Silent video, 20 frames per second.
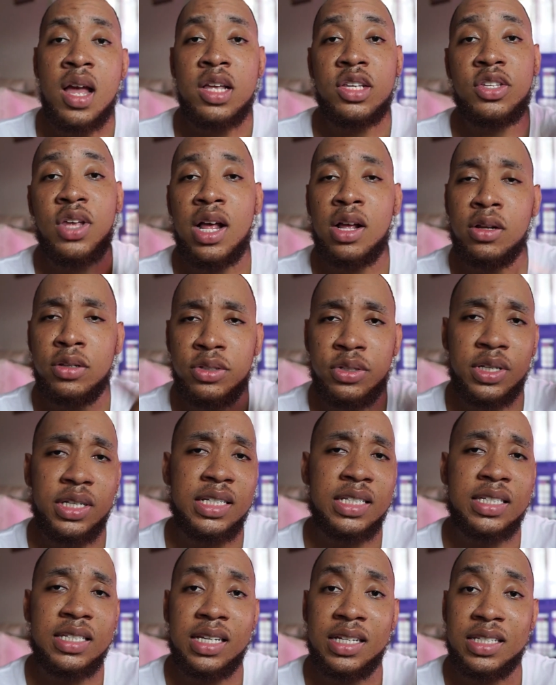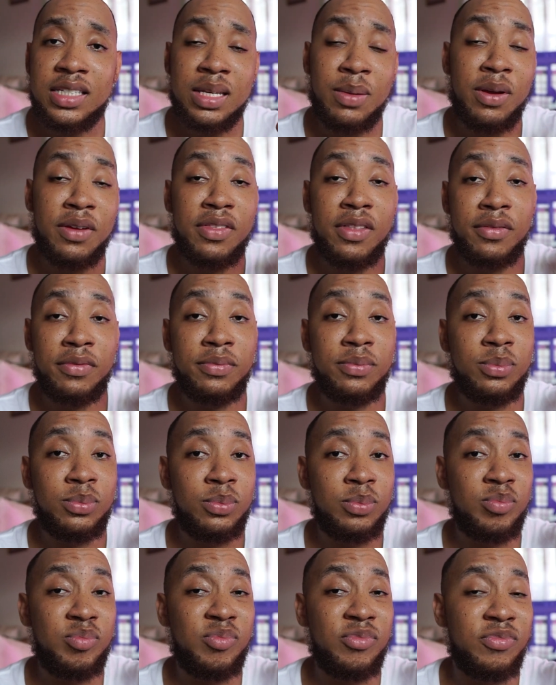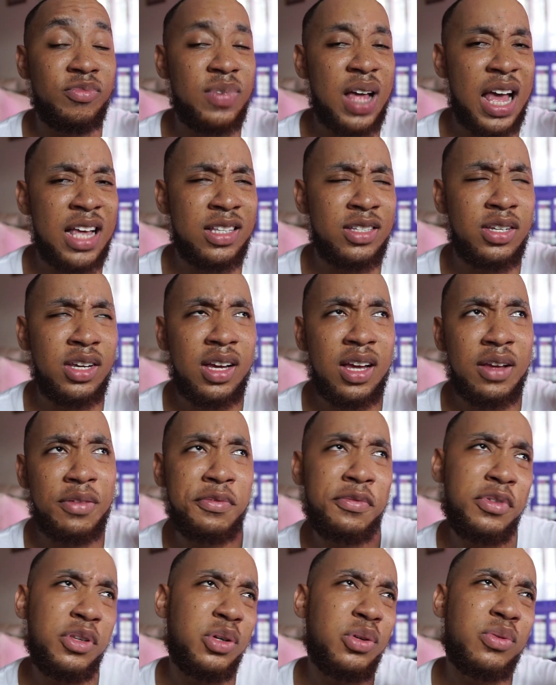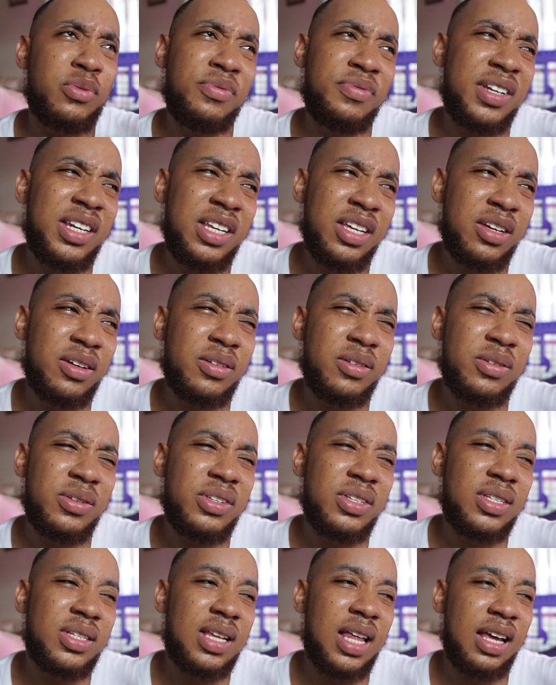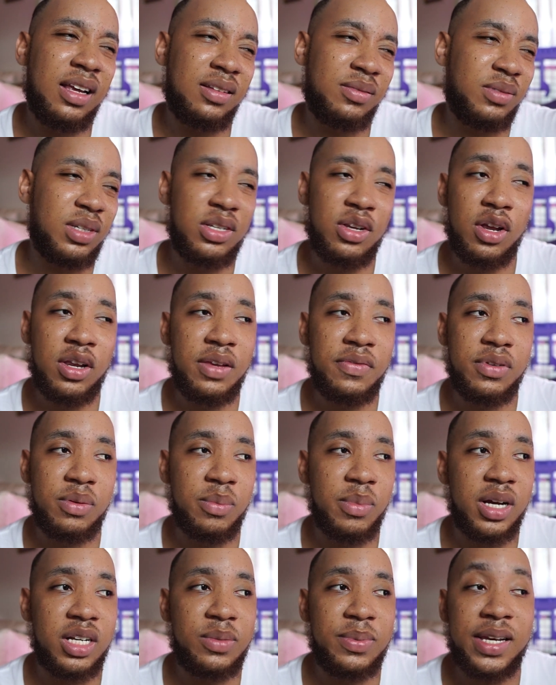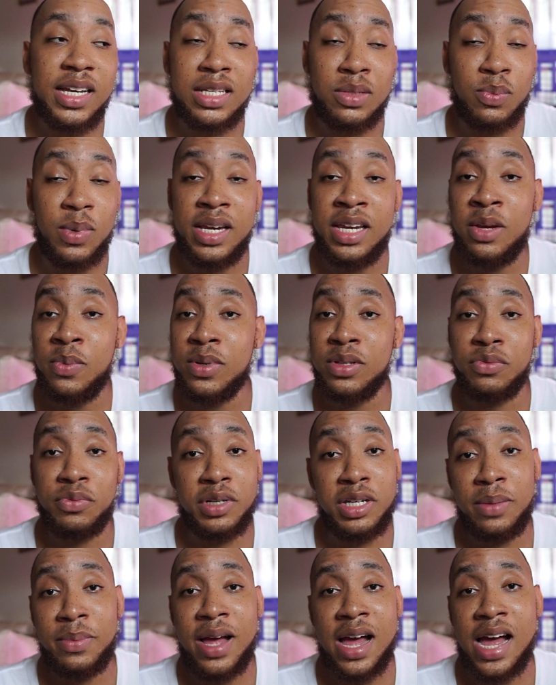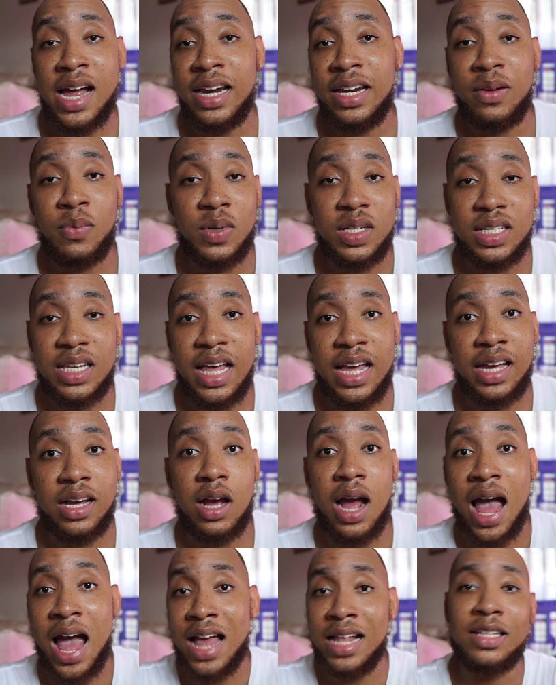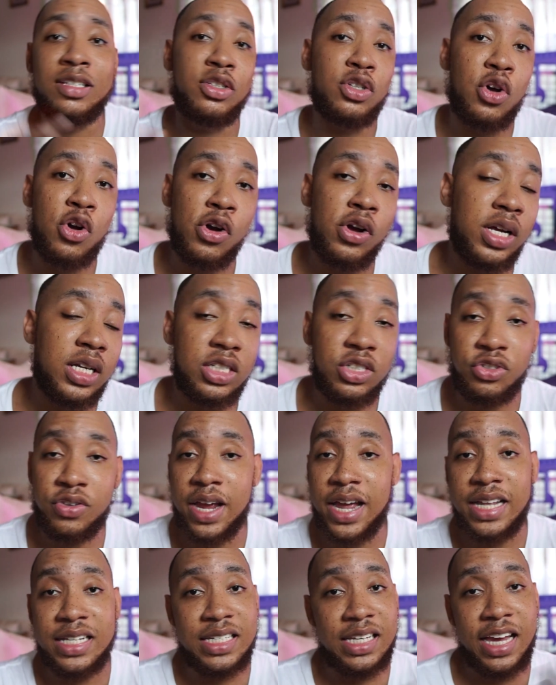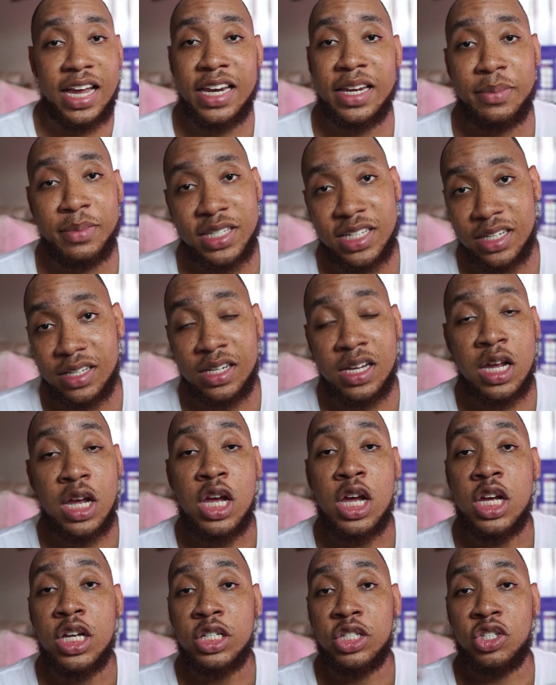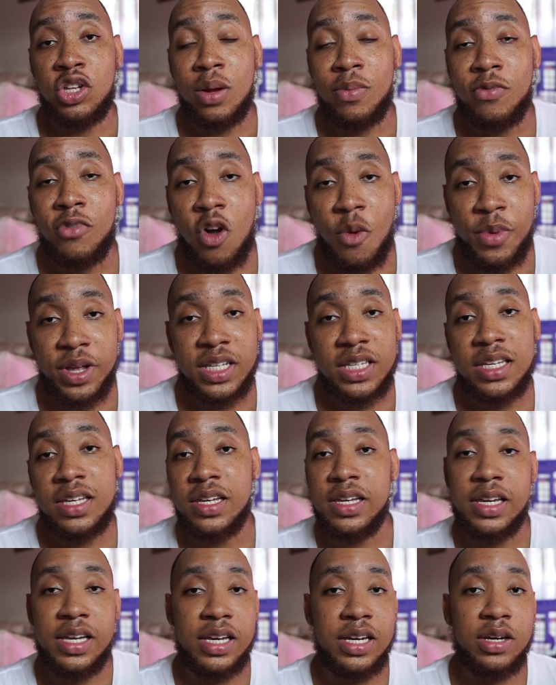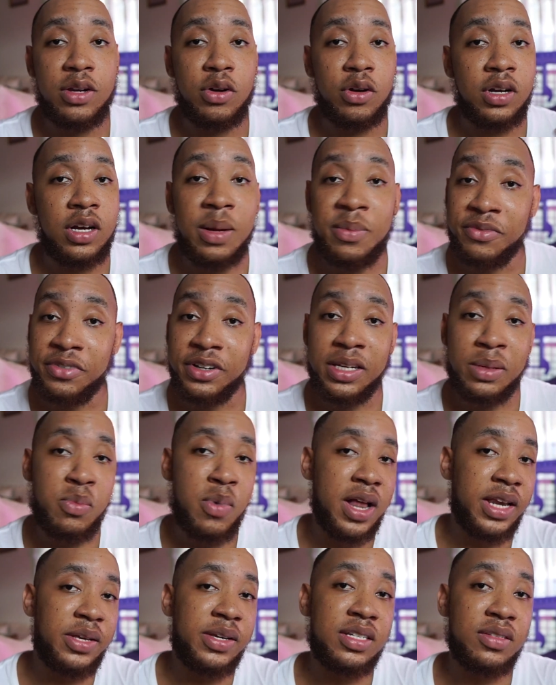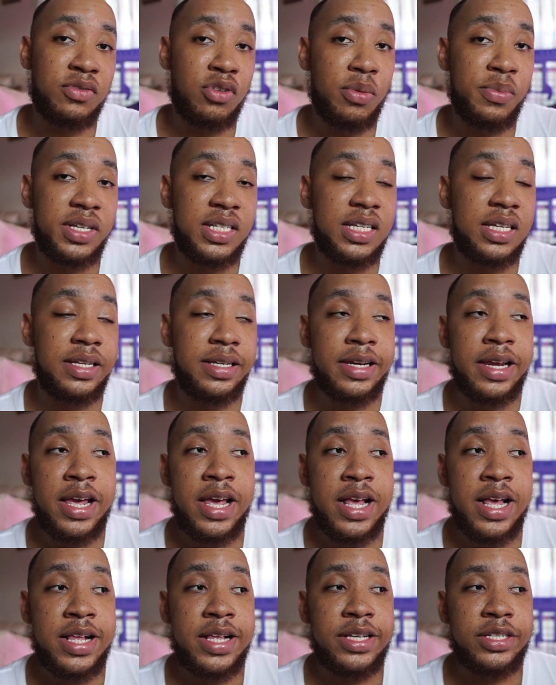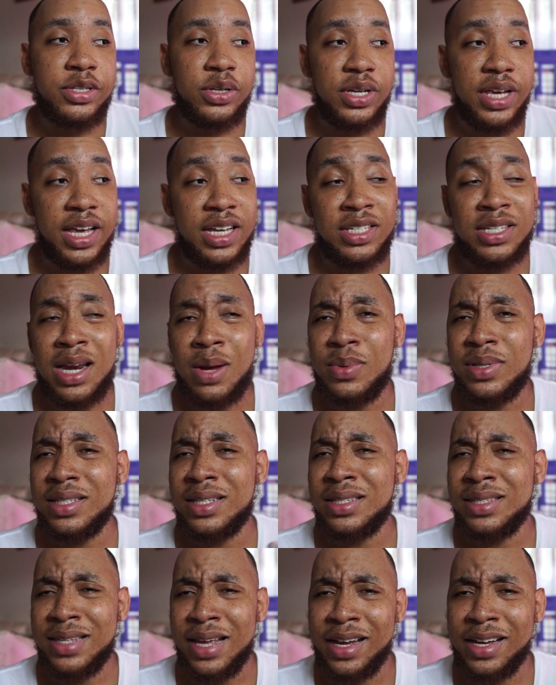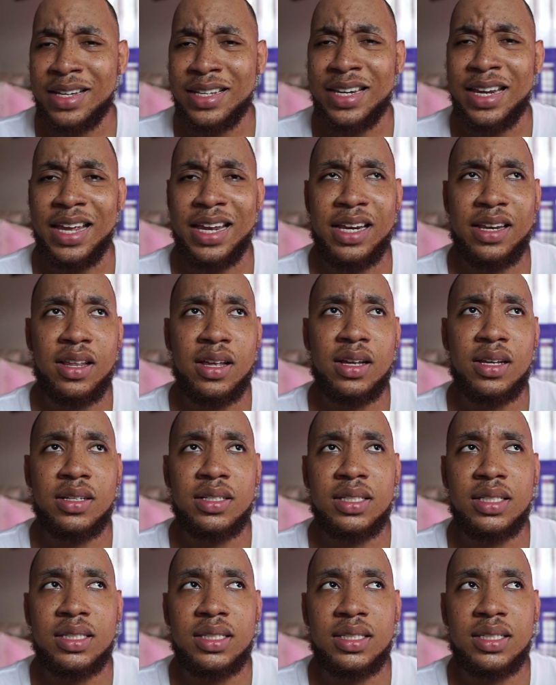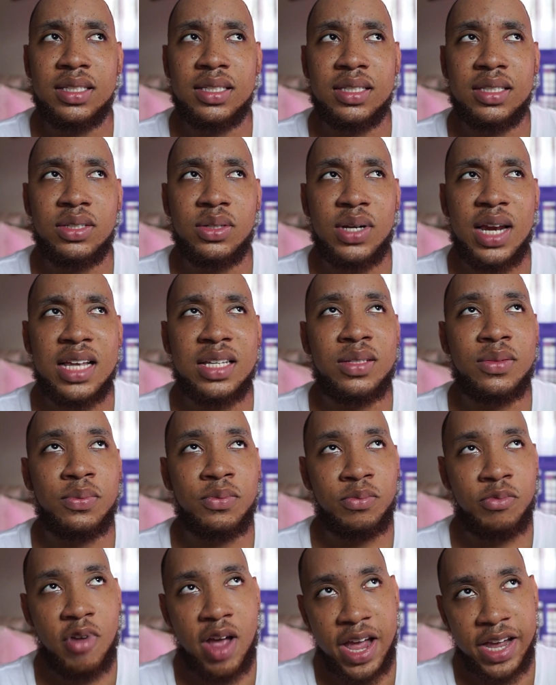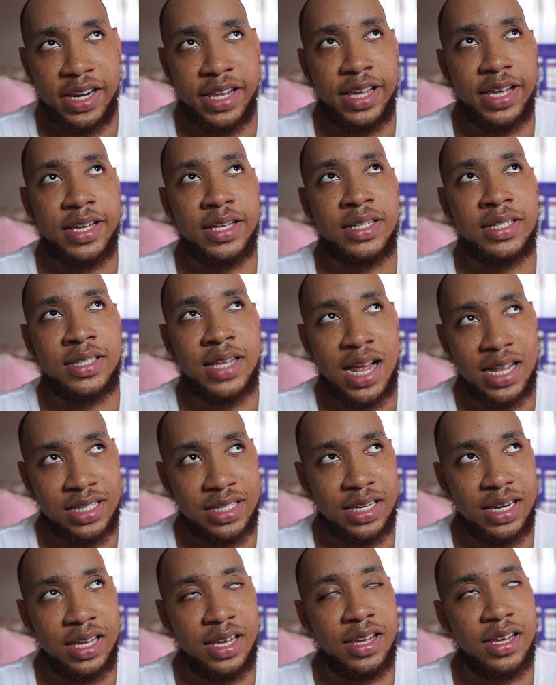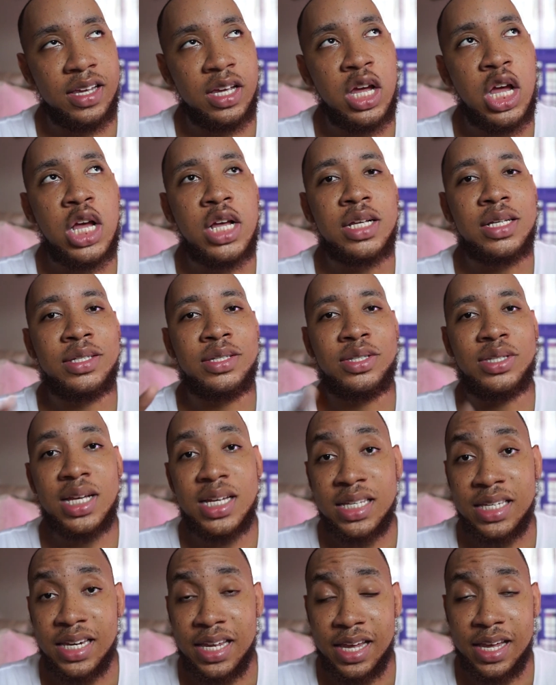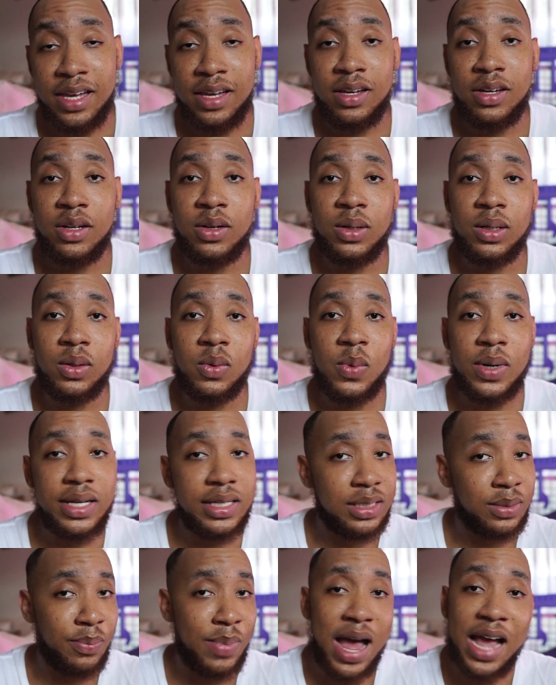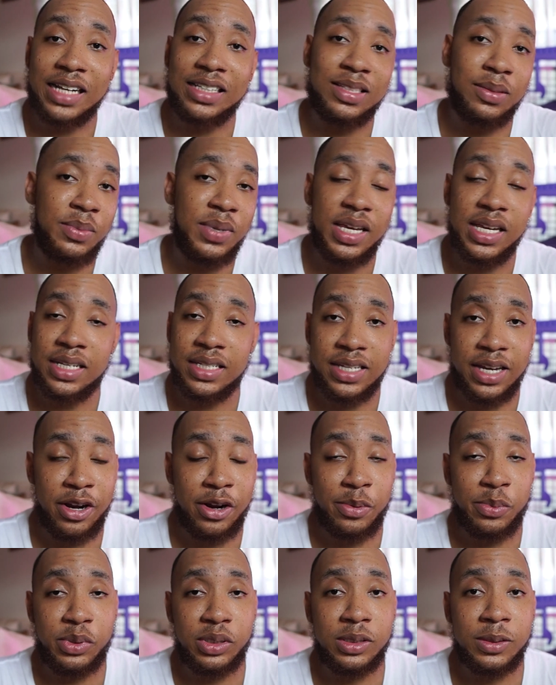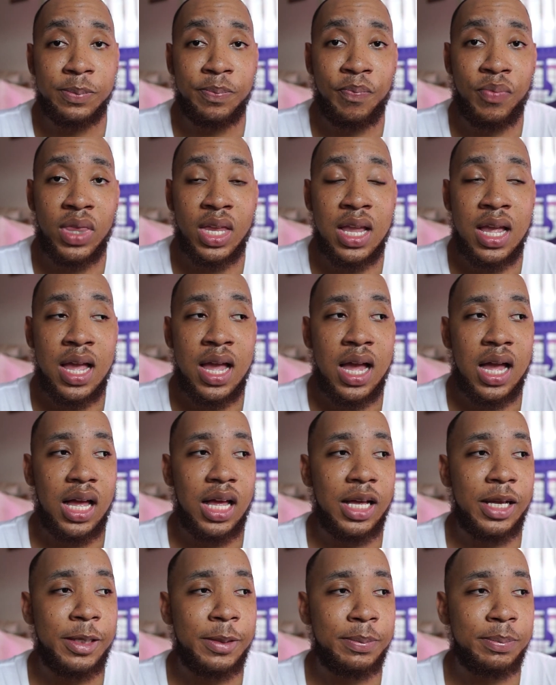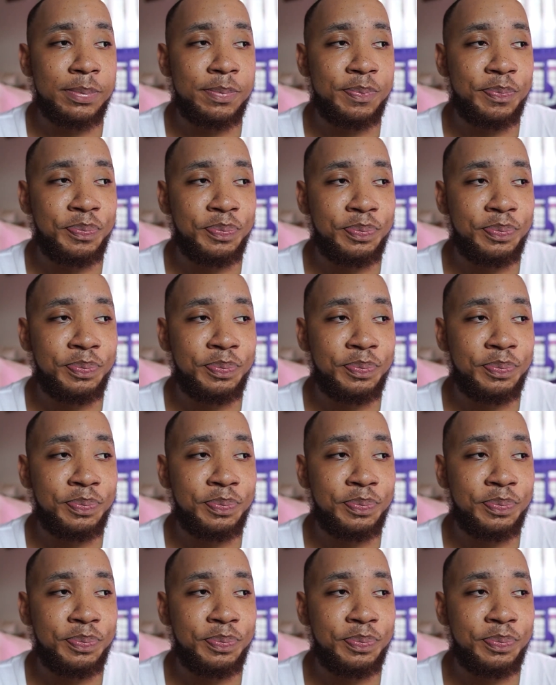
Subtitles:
So I also inserted I took a few videos, like just not even much, because when he was really bad, it was like hands-on trying to get him to stop vomiting or comfort him while he was vomiting. So yeah, so that was the second day. So that's Friday, Saturday. Sunday was back to being terrible. I